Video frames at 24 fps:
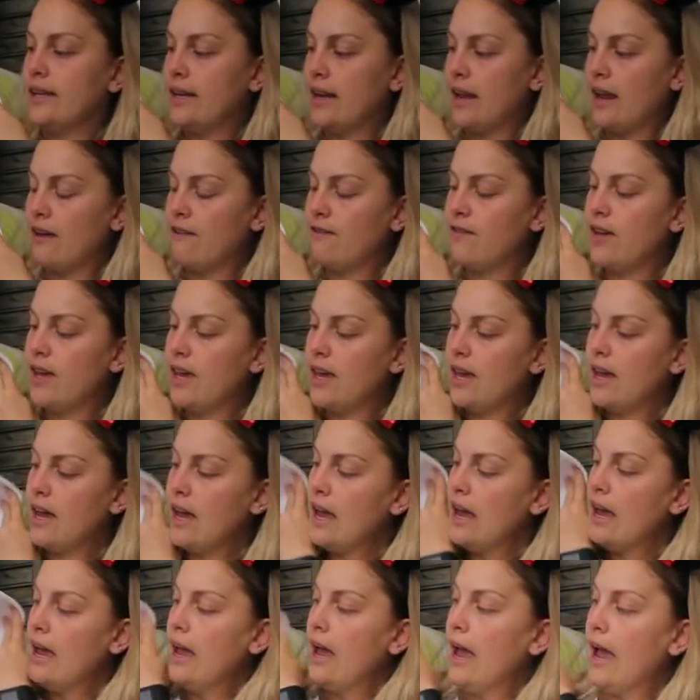navy
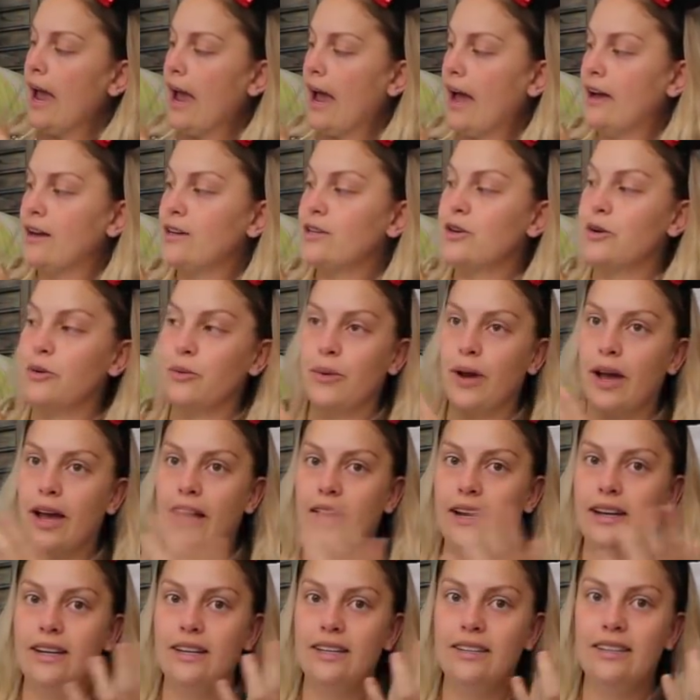and
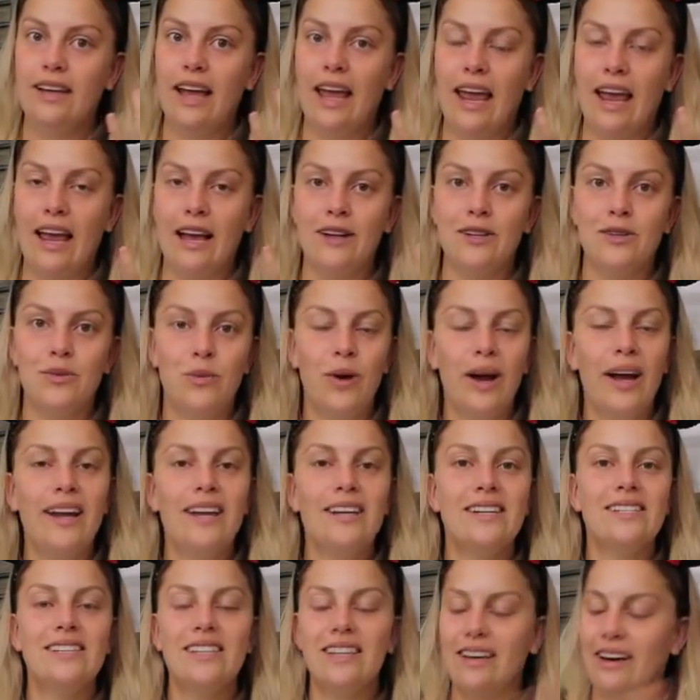red and
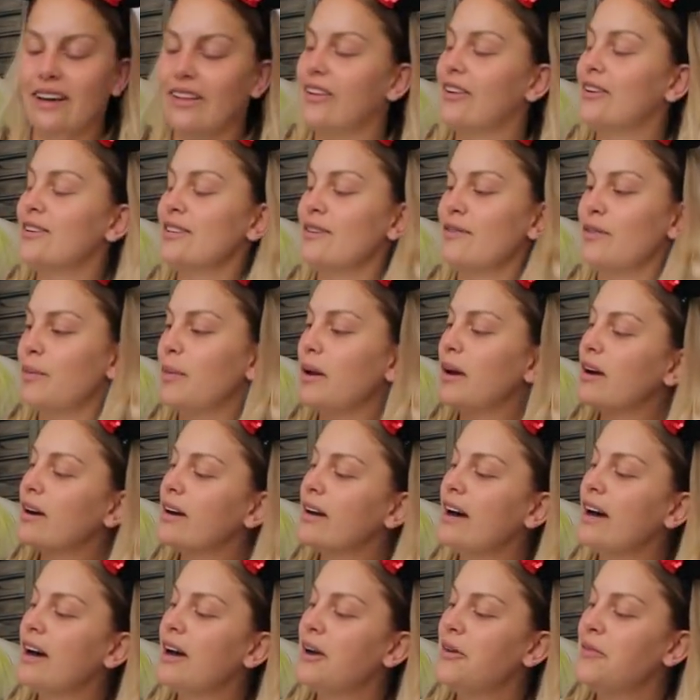white, the colors of
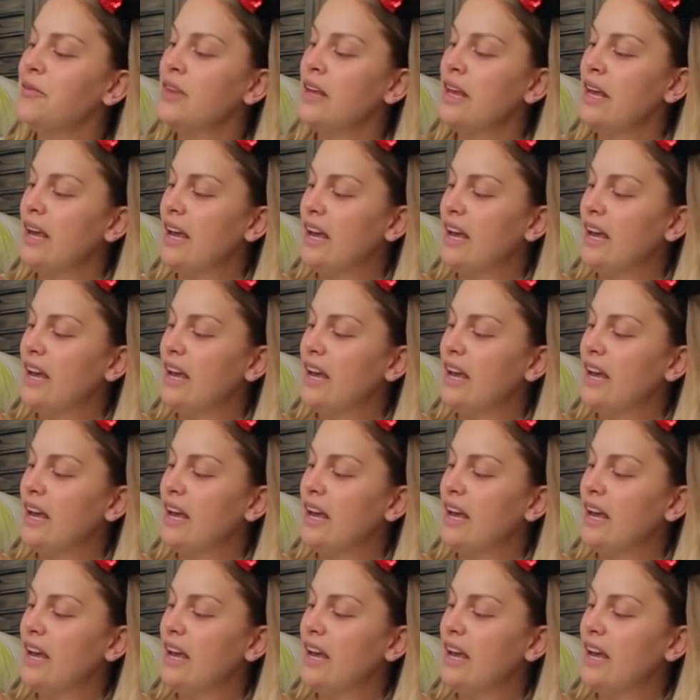America,